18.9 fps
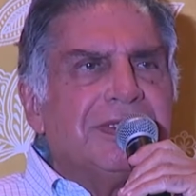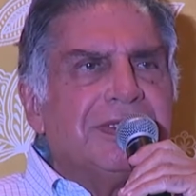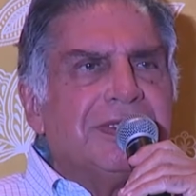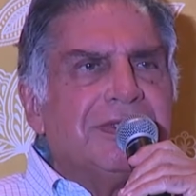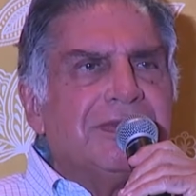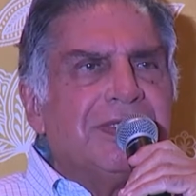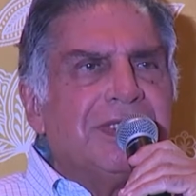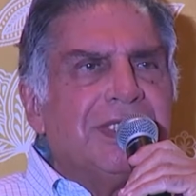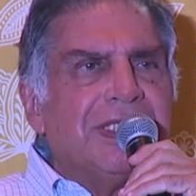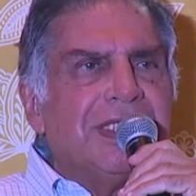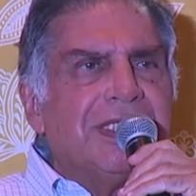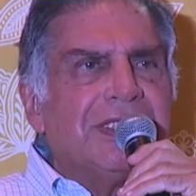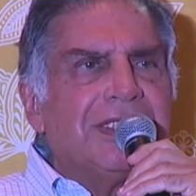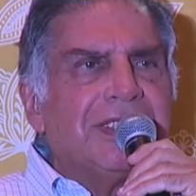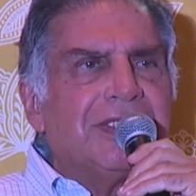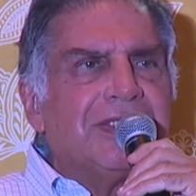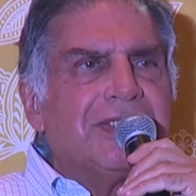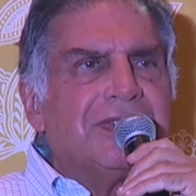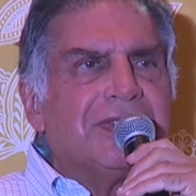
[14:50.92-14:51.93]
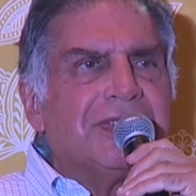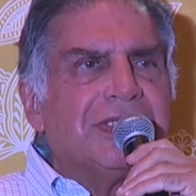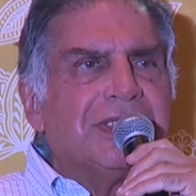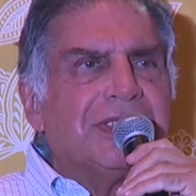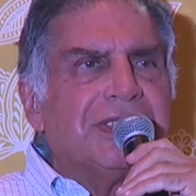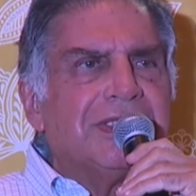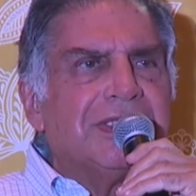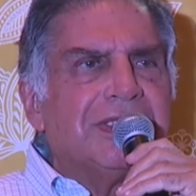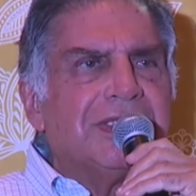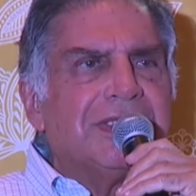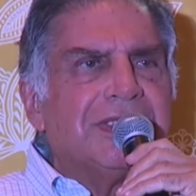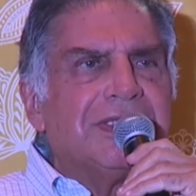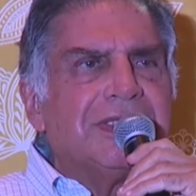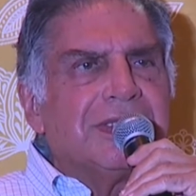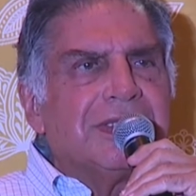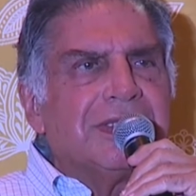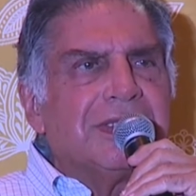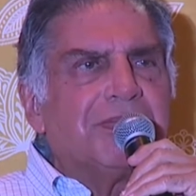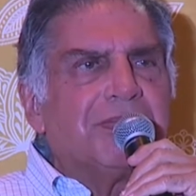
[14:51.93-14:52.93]
related to the
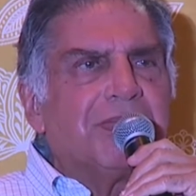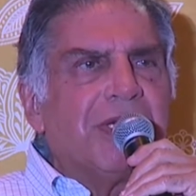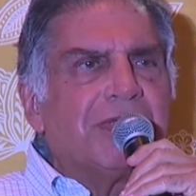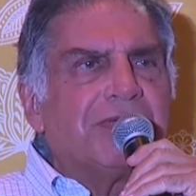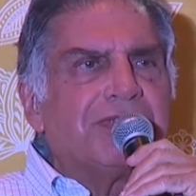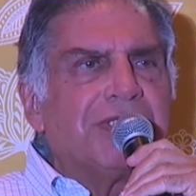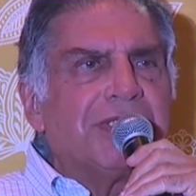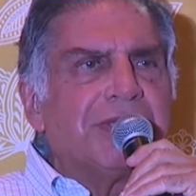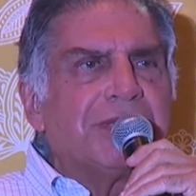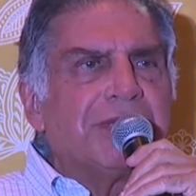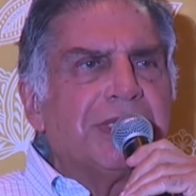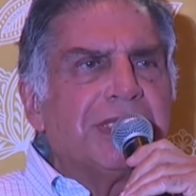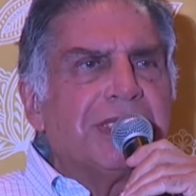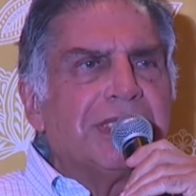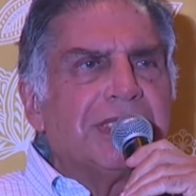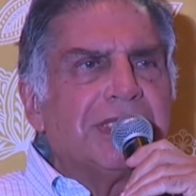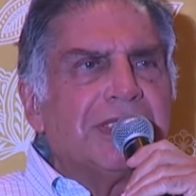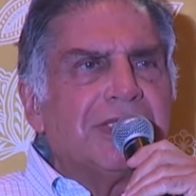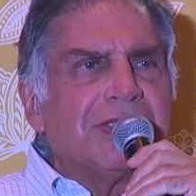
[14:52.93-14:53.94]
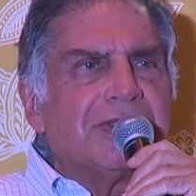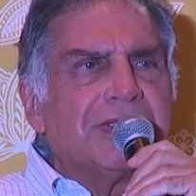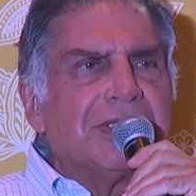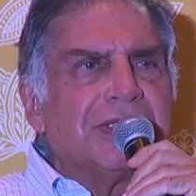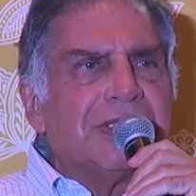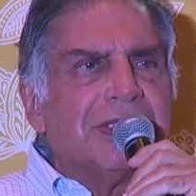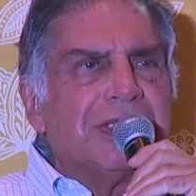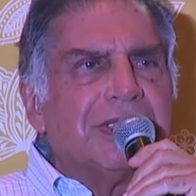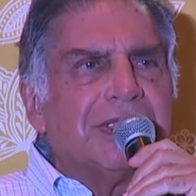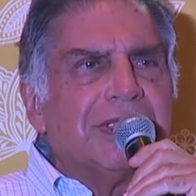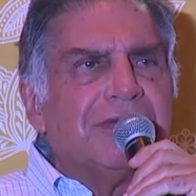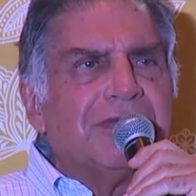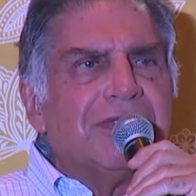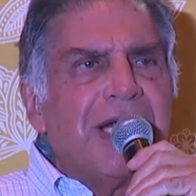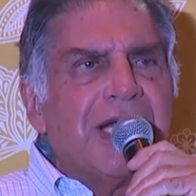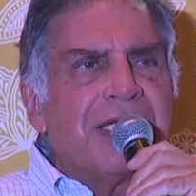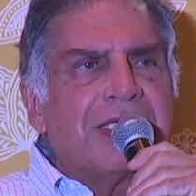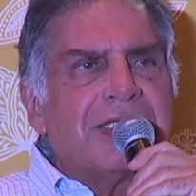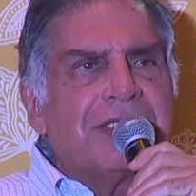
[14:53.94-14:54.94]
profitability or the
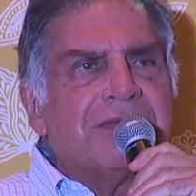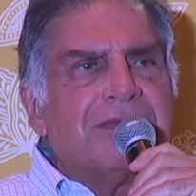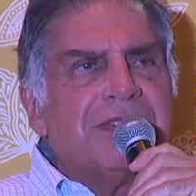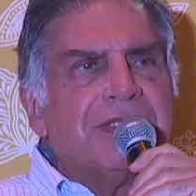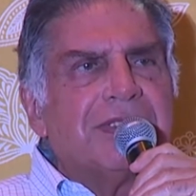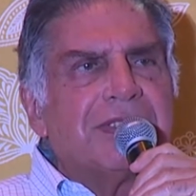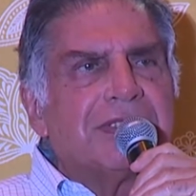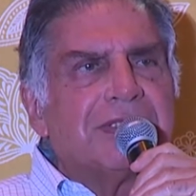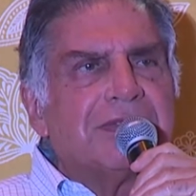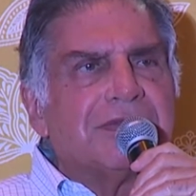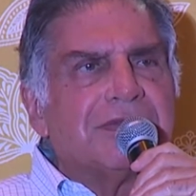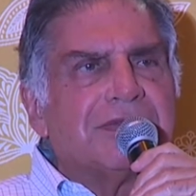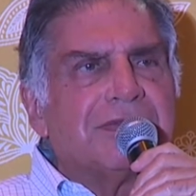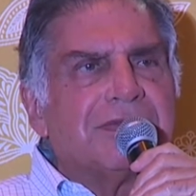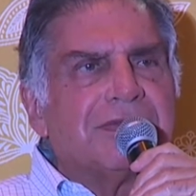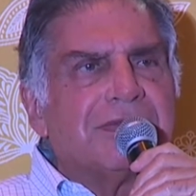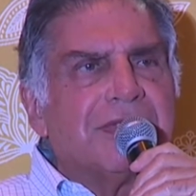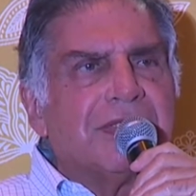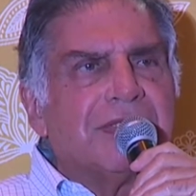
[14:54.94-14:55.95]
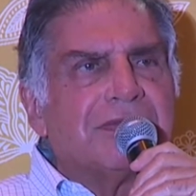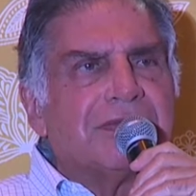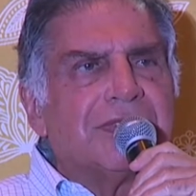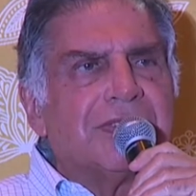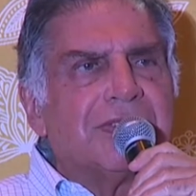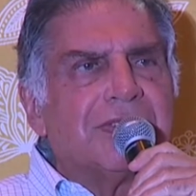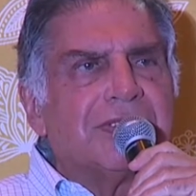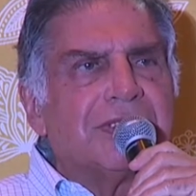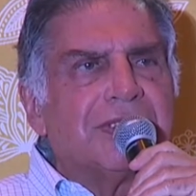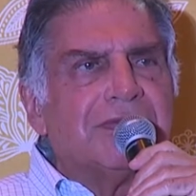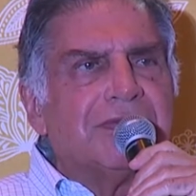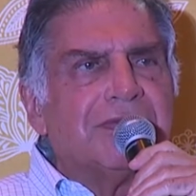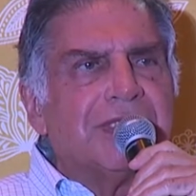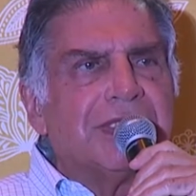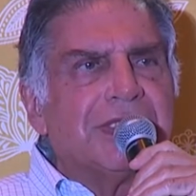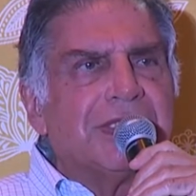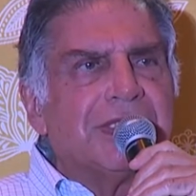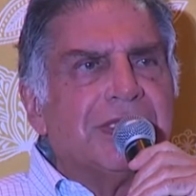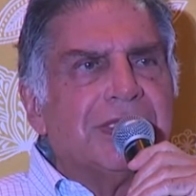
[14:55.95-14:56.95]
attractiveness of those
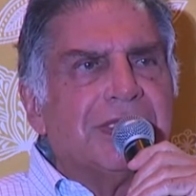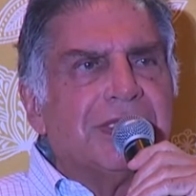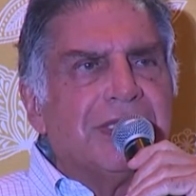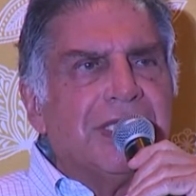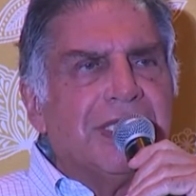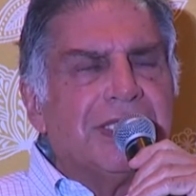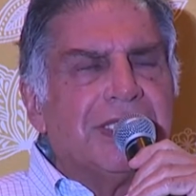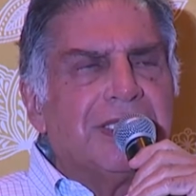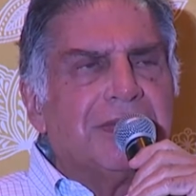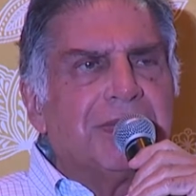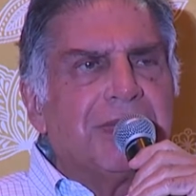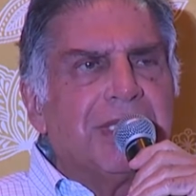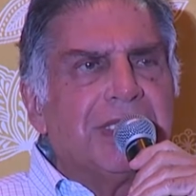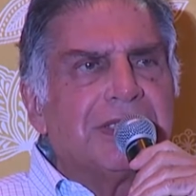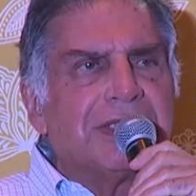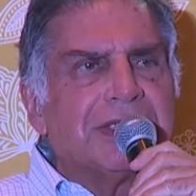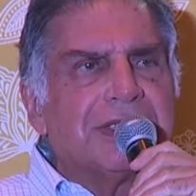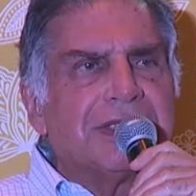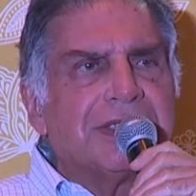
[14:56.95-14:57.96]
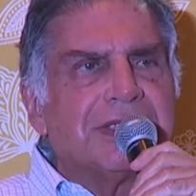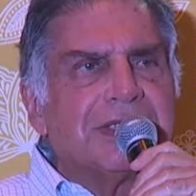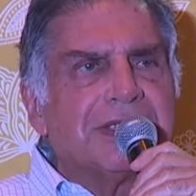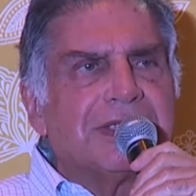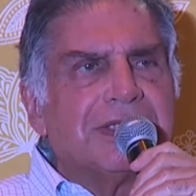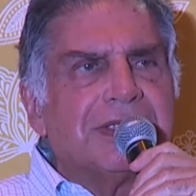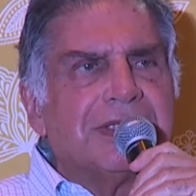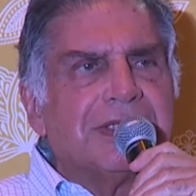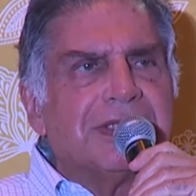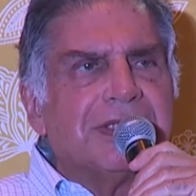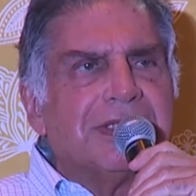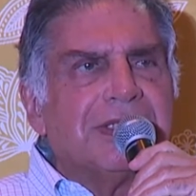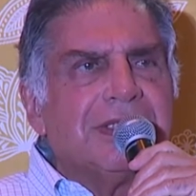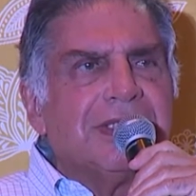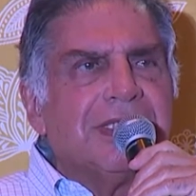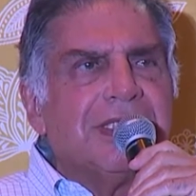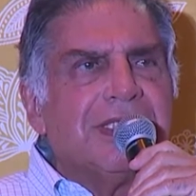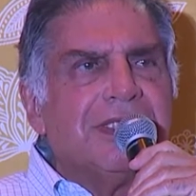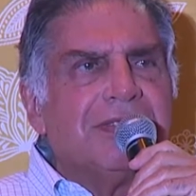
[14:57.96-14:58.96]
enterprises
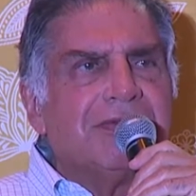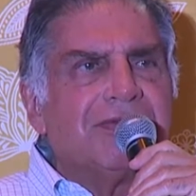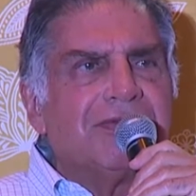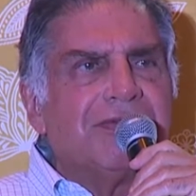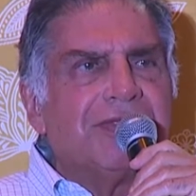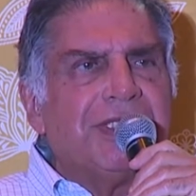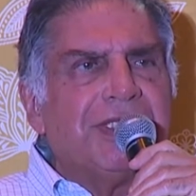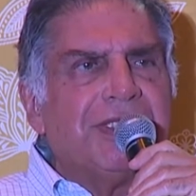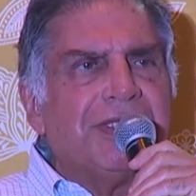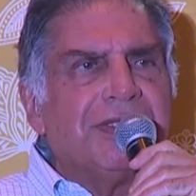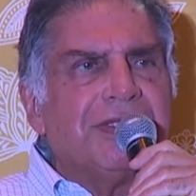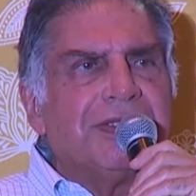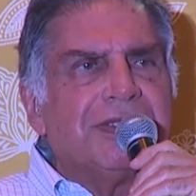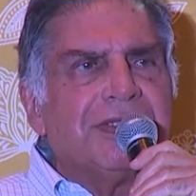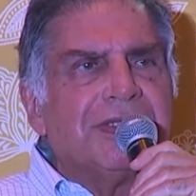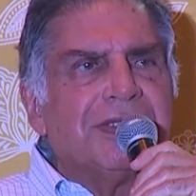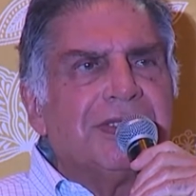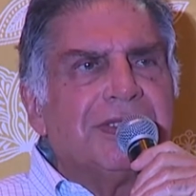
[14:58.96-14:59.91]
in a free